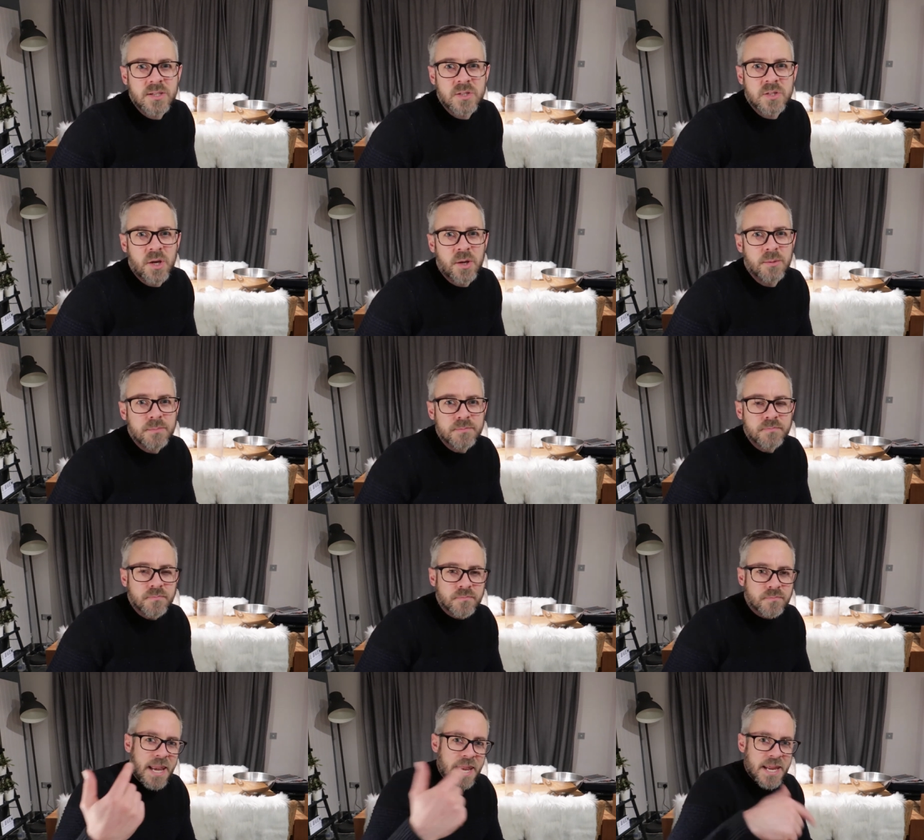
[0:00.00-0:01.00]
So
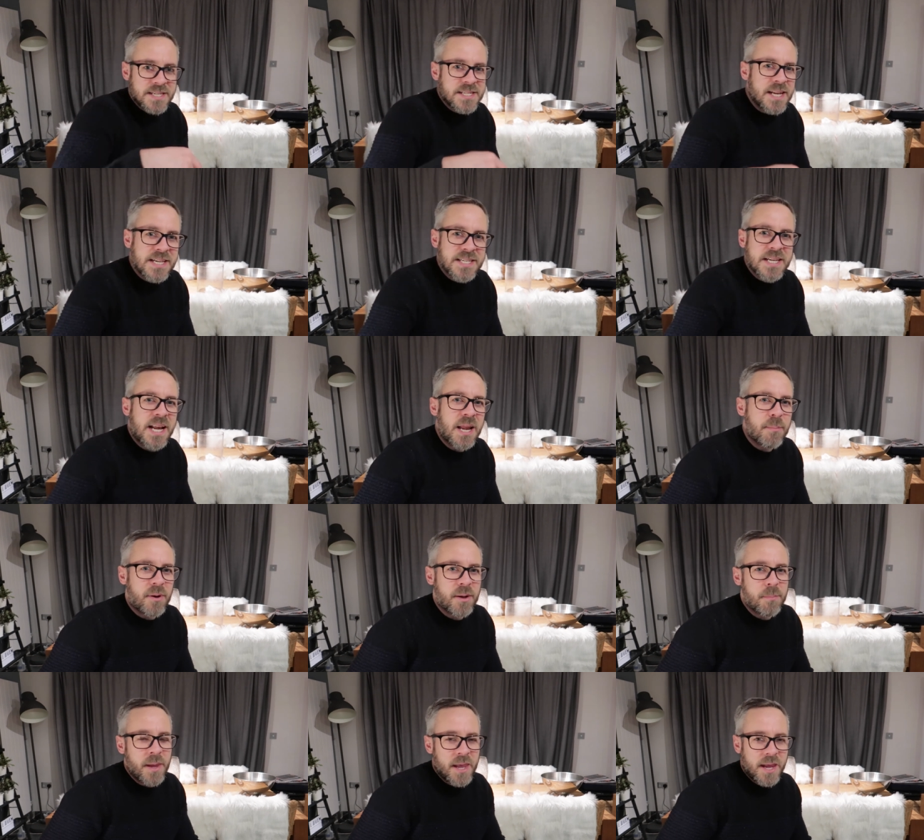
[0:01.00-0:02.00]
in this next clip,
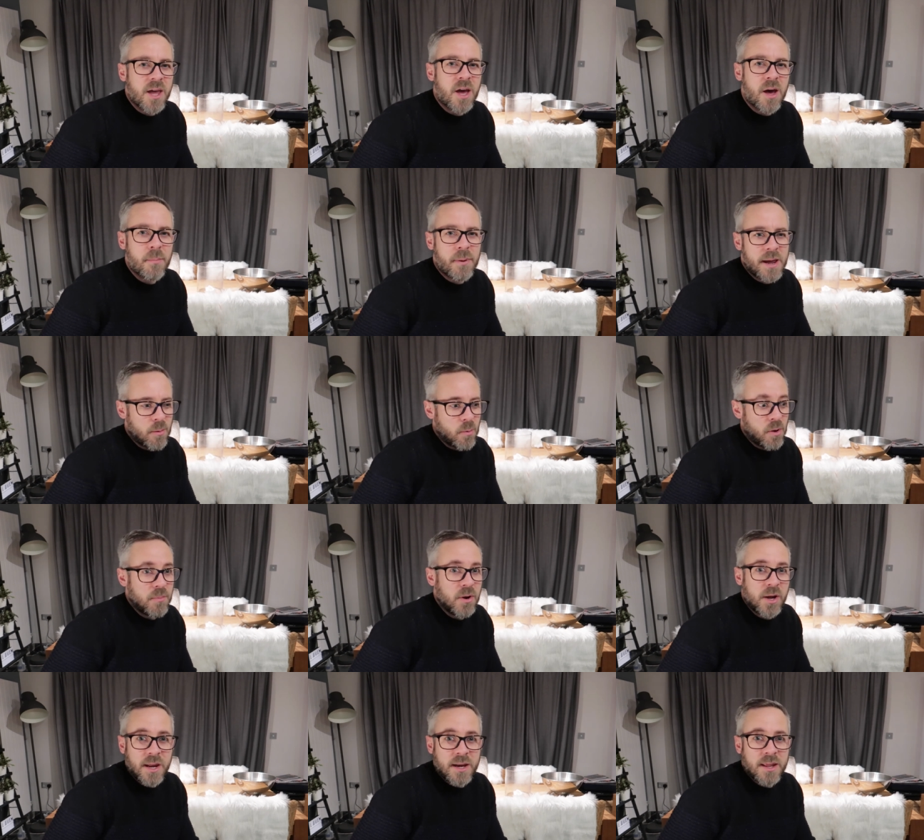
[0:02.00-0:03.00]
I pick up how I'm
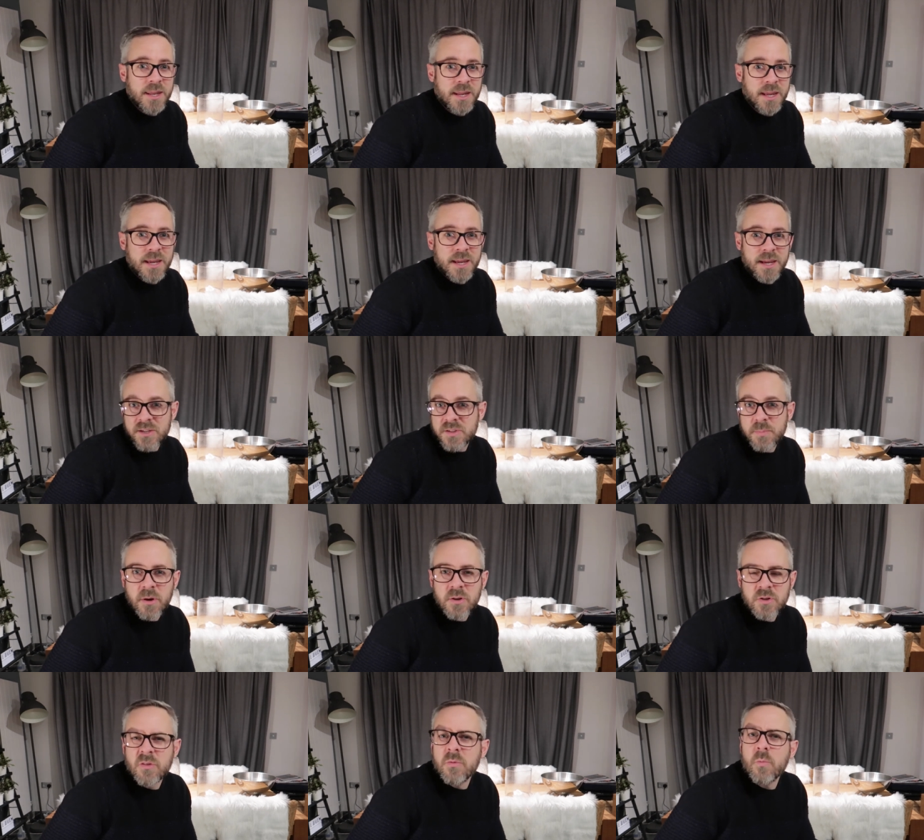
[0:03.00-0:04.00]
looking at the
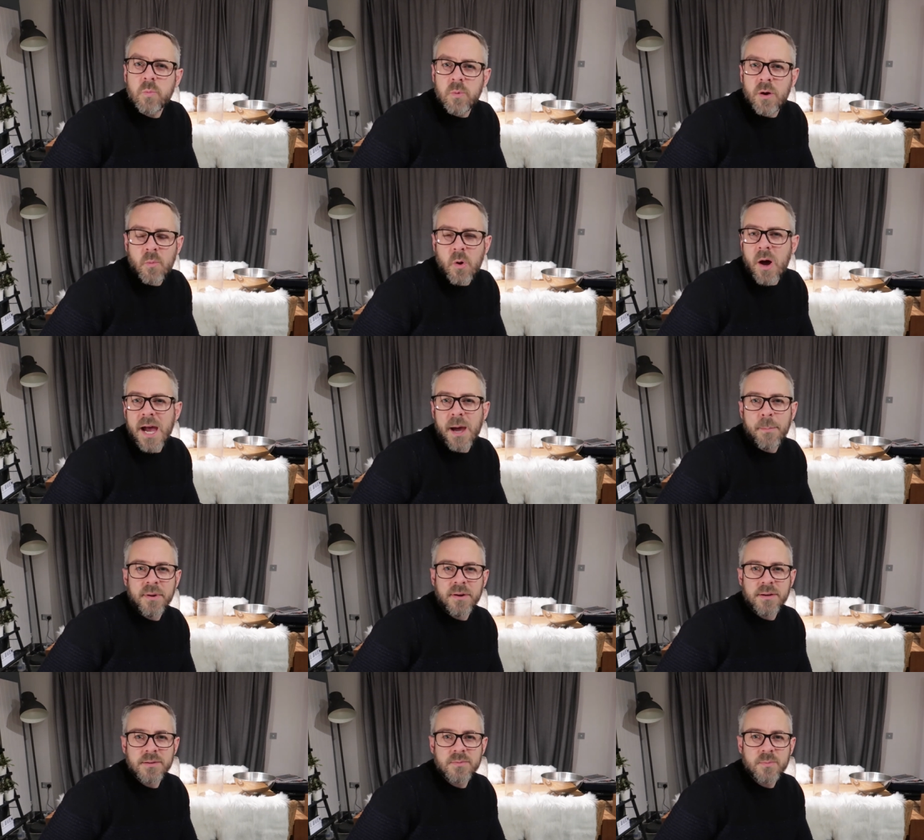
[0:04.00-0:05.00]
exposure and what
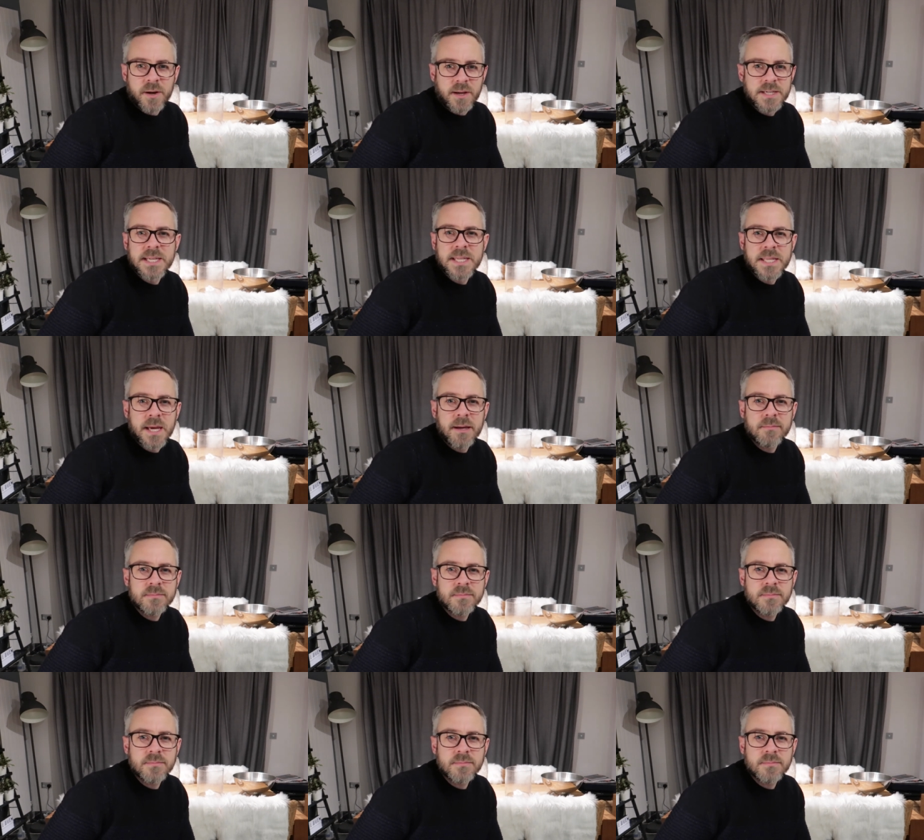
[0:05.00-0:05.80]
happened when I did that.